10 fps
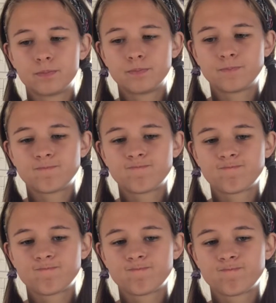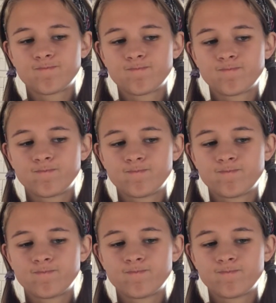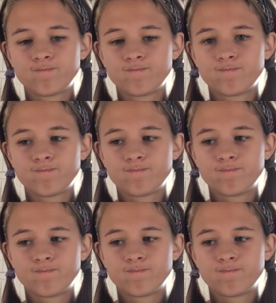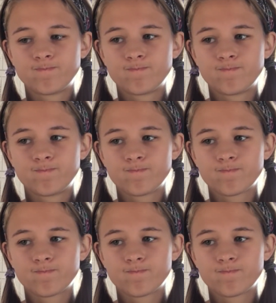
[no speech]